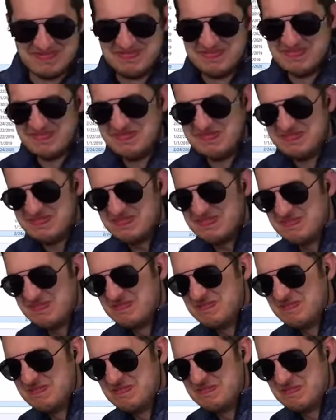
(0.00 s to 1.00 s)
it,
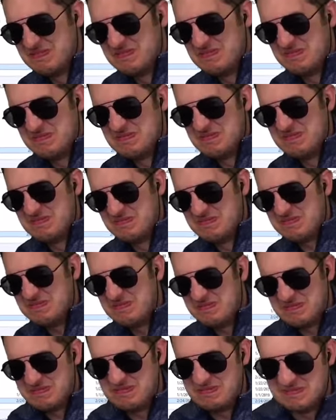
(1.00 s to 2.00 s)
it, it it
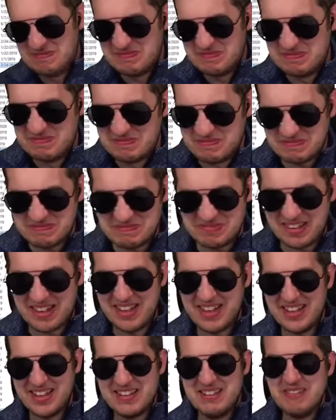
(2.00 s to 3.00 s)
was
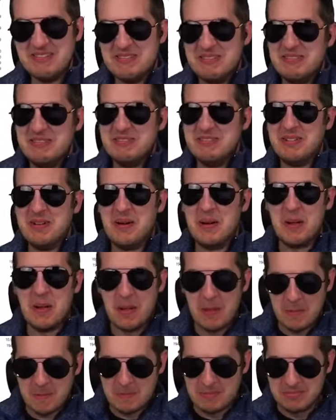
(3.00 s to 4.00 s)
mine is rather like a
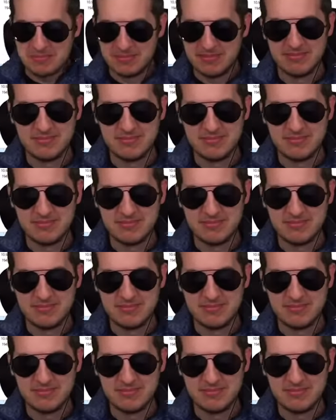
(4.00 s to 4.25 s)
horse.